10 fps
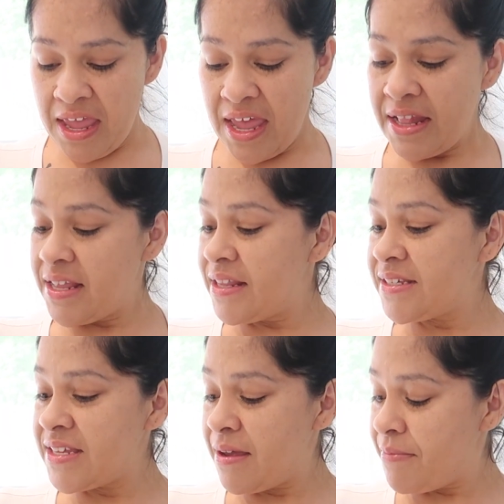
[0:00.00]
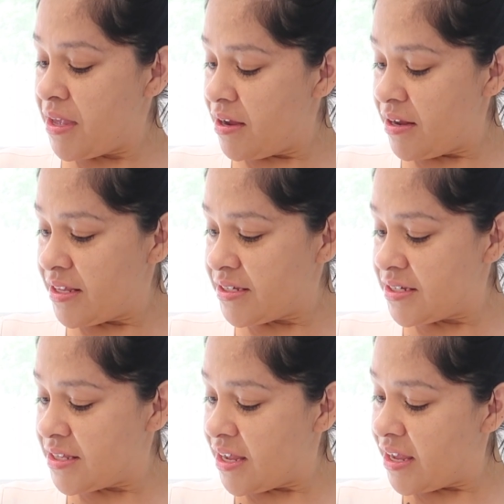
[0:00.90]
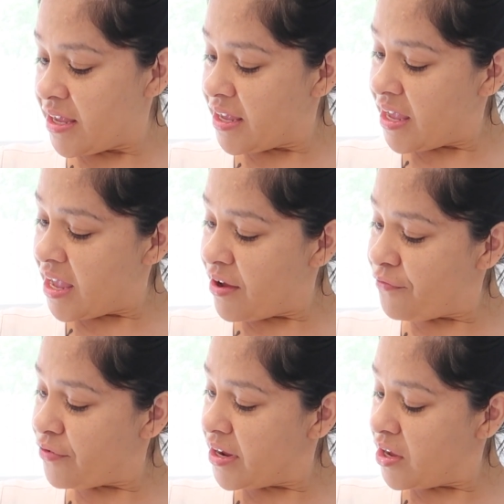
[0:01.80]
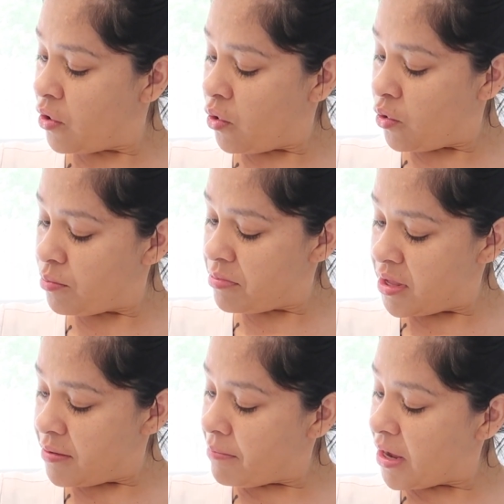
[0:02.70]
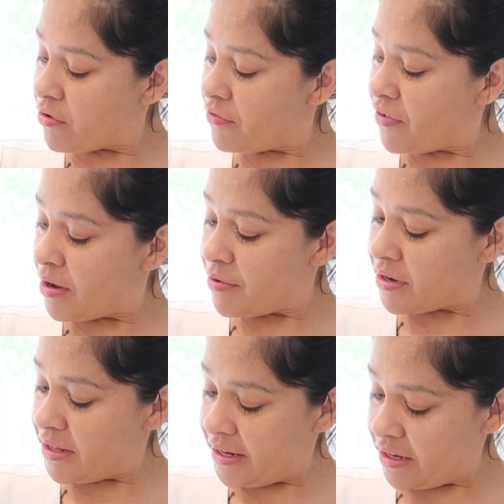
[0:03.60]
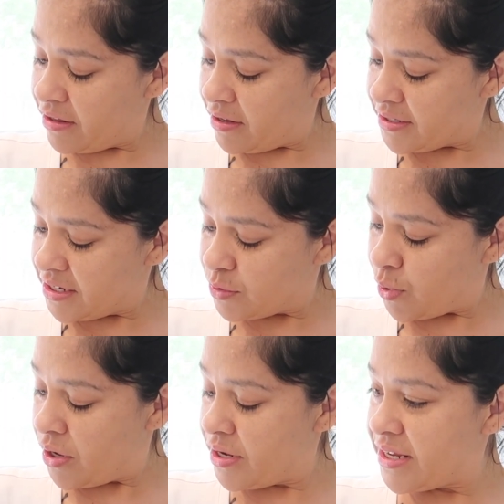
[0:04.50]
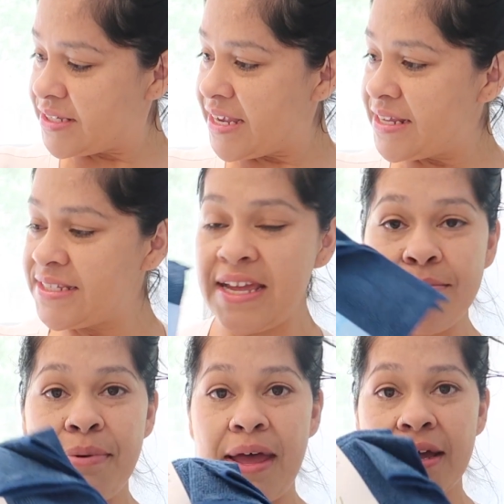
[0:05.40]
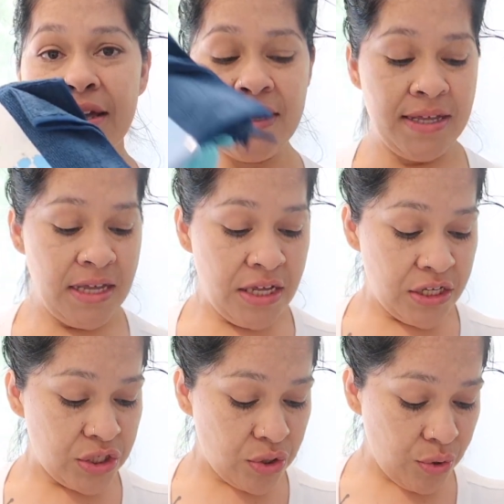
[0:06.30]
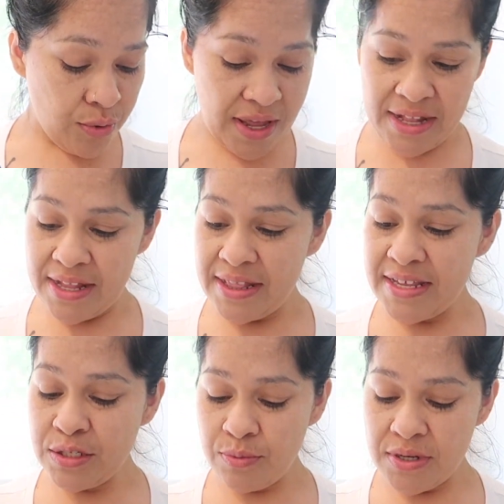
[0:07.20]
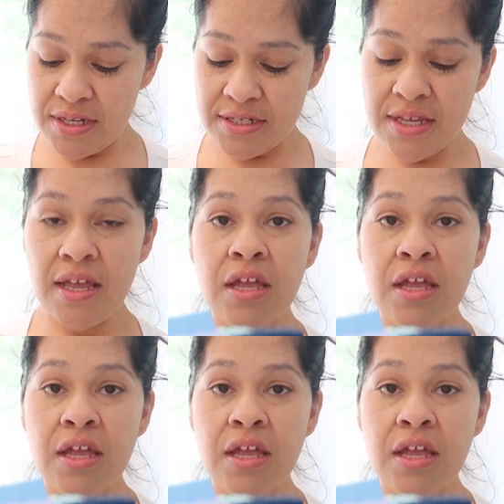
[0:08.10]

And then the same here, this is the Every Home microfiber cleaning cloths as well, and it's a ten pack. So, and then this was